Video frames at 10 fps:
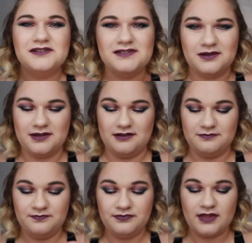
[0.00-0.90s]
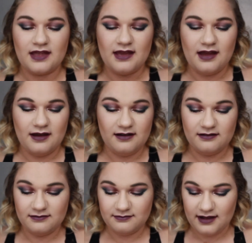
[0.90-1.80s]
So cute.
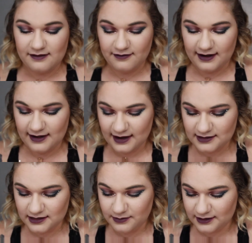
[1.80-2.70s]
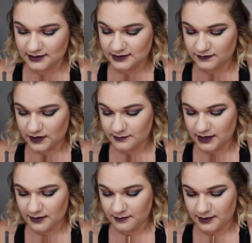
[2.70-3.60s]
My friend actually bought this for
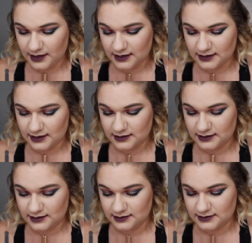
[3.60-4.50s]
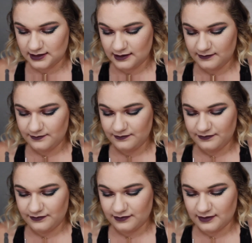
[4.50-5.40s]
me because
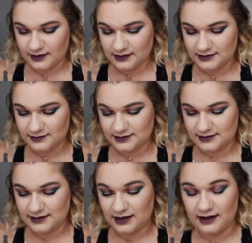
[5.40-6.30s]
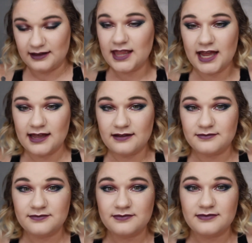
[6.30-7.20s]
she thought I'd like
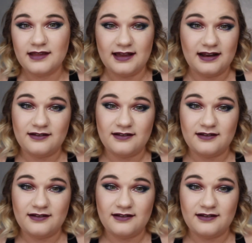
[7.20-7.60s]
it, and